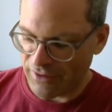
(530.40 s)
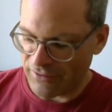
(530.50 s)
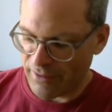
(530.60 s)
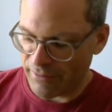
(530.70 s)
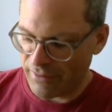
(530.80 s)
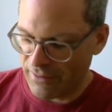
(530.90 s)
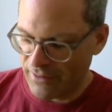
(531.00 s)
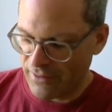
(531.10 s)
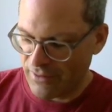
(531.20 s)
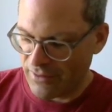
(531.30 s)
step
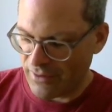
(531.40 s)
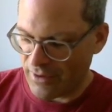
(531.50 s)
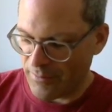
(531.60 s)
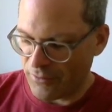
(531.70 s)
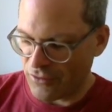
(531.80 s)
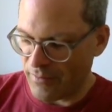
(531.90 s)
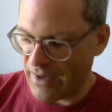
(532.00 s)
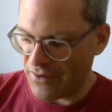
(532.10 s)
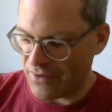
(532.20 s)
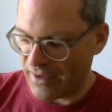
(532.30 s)
to
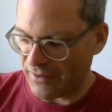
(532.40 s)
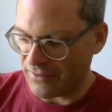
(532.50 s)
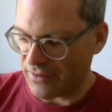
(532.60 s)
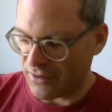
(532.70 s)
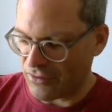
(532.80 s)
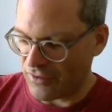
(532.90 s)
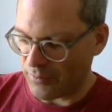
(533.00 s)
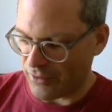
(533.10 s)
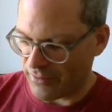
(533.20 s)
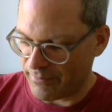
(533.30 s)
make things
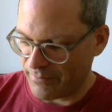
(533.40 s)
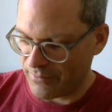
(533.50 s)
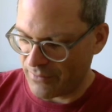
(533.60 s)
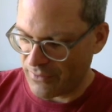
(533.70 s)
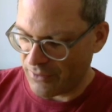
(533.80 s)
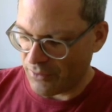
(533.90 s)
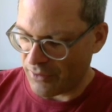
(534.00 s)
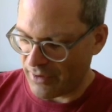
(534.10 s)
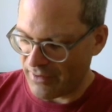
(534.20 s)
crisper. Or in